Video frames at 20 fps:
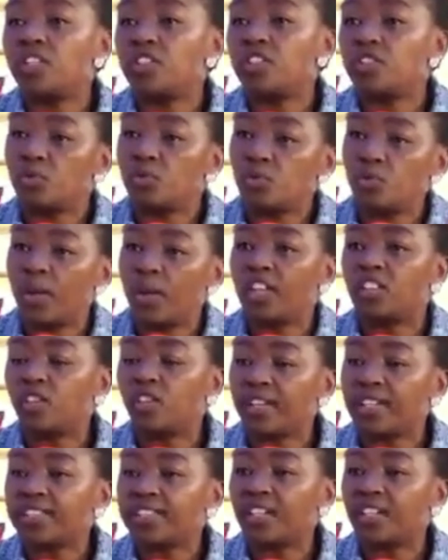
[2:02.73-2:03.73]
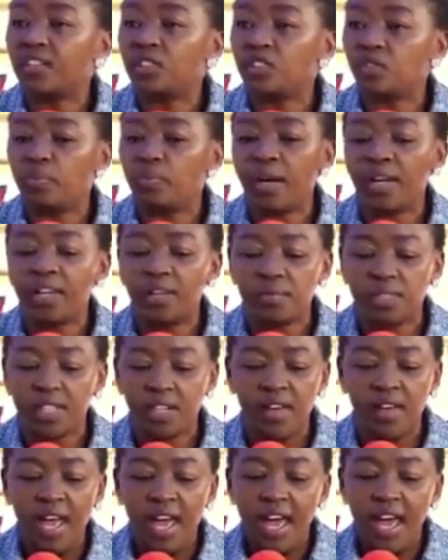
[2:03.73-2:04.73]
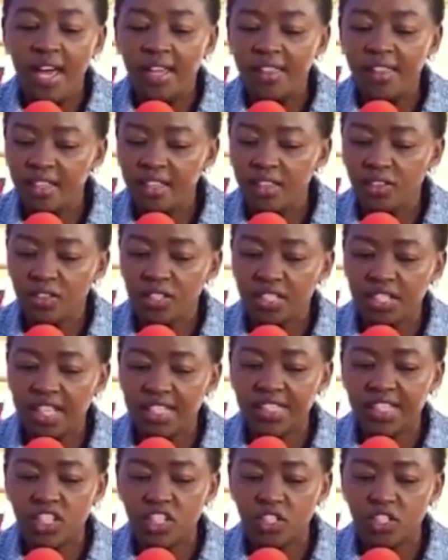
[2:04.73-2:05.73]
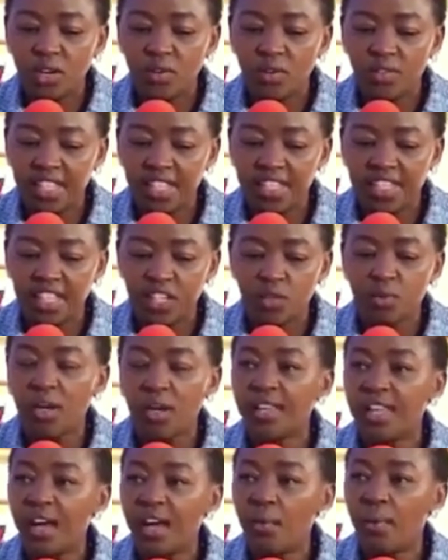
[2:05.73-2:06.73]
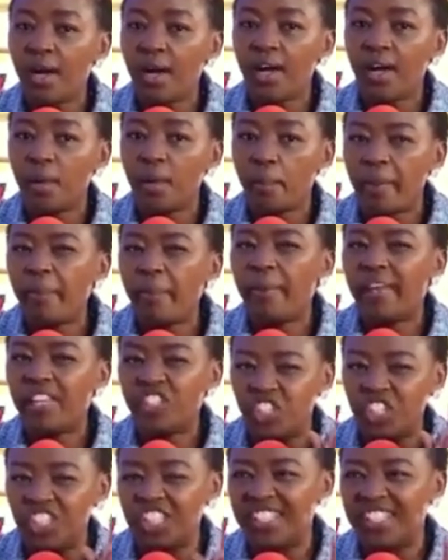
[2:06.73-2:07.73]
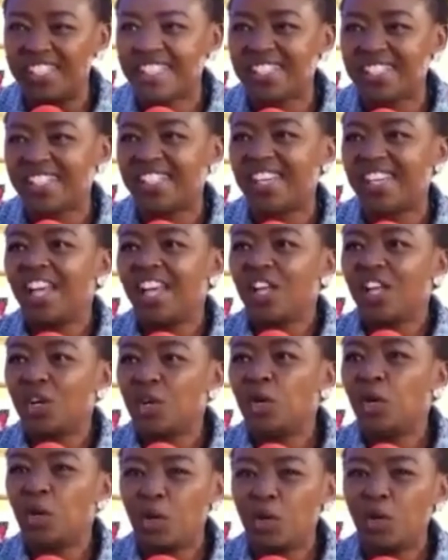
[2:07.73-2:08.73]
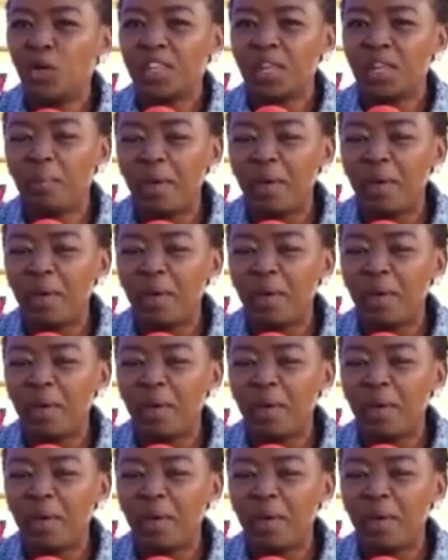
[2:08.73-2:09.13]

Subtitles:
went to Eldoret town to buy himself. I think those days the trousers that were there were pepper jeans. You know